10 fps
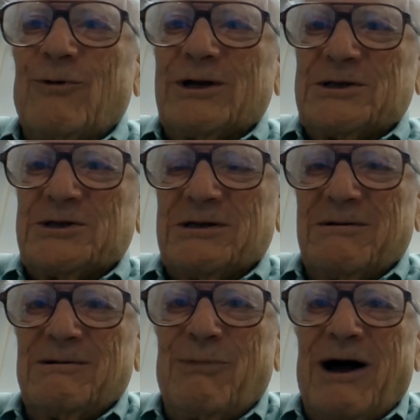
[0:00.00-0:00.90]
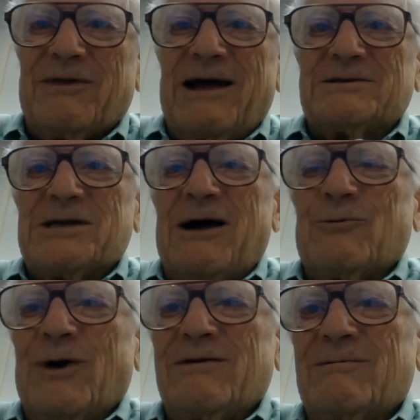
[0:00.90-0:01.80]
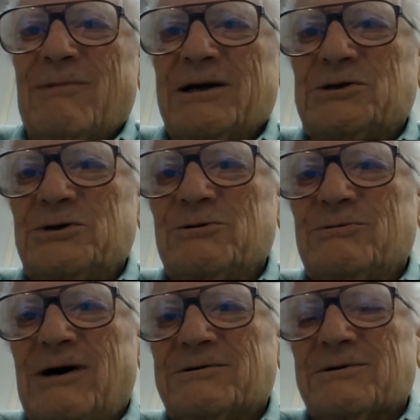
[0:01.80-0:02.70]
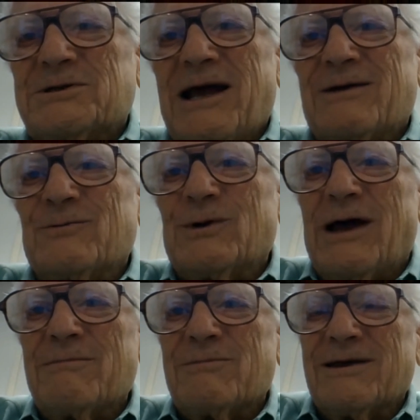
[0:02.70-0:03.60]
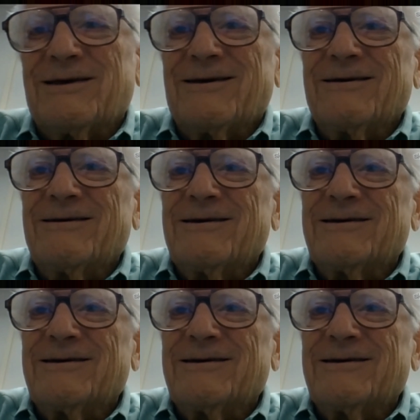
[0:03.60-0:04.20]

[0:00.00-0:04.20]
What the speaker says: What is it about that sound wave that makes you understand what I'm thinking?